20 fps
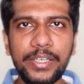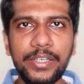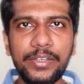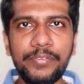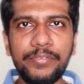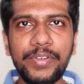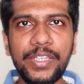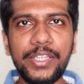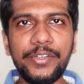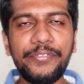
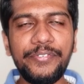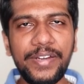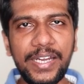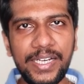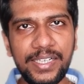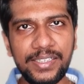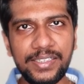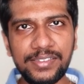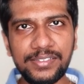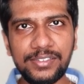When the
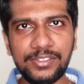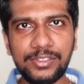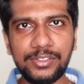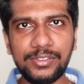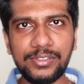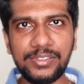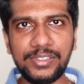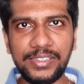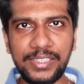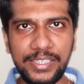fat is
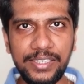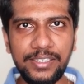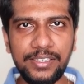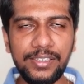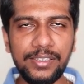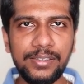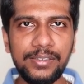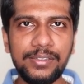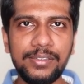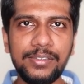sent
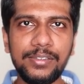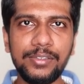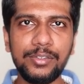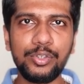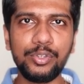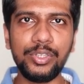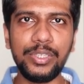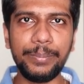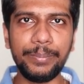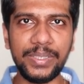
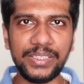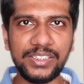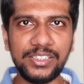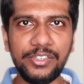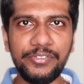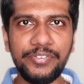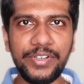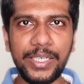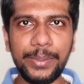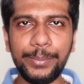to the muscle
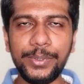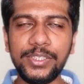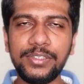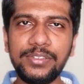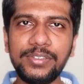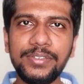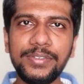fibers,